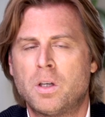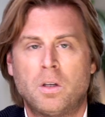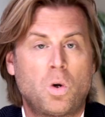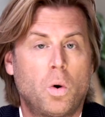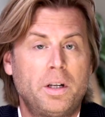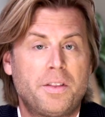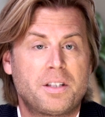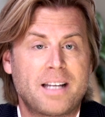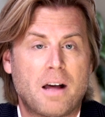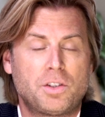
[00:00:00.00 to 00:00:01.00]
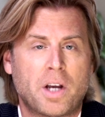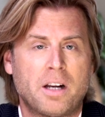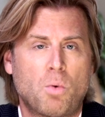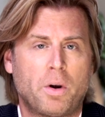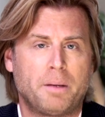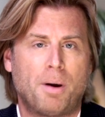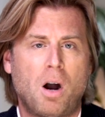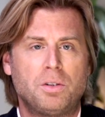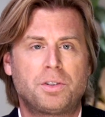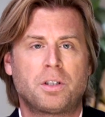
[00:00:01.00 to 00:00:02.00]
According to the South China Morning
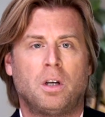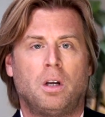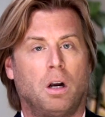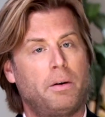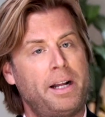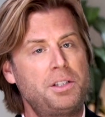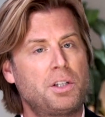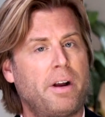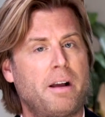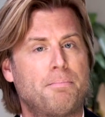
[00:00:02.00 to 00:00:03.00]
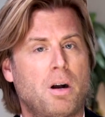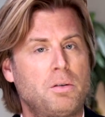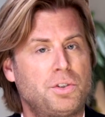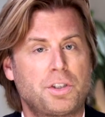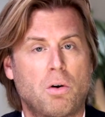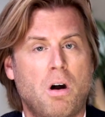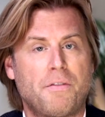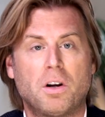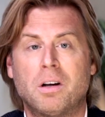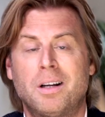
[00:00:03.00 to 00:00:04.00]
Post, her Instagram posts show
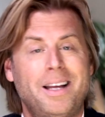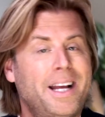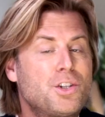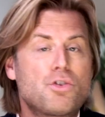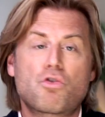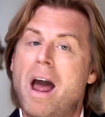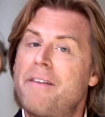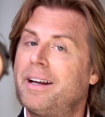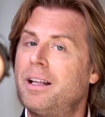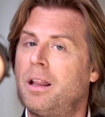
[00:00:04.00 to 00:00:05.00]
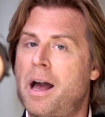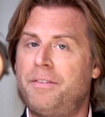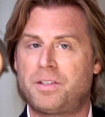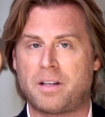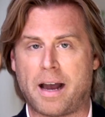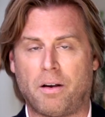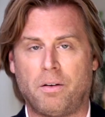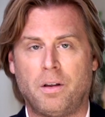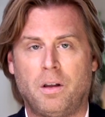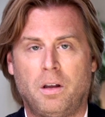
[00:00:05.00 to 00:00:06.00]
off her extravagant lifestyle,
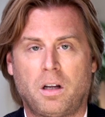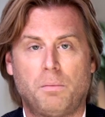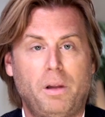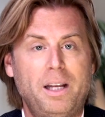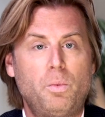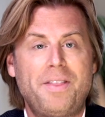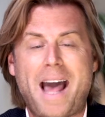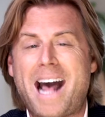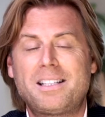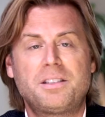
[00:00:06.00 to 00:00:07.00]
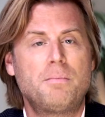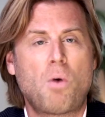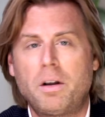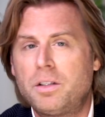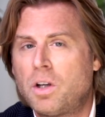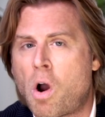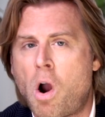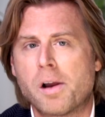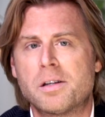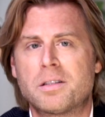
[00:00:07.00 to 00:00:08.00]
complete with Aston Martin
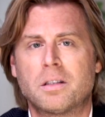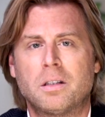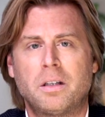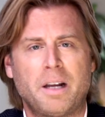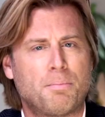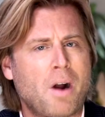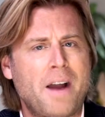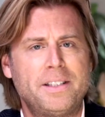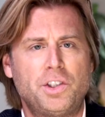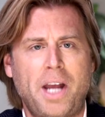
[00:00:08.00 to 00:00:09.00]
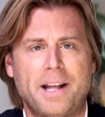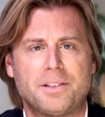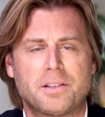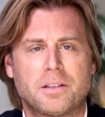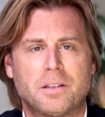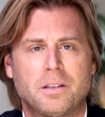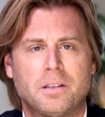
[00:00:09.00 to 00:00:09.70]
cars and private jets.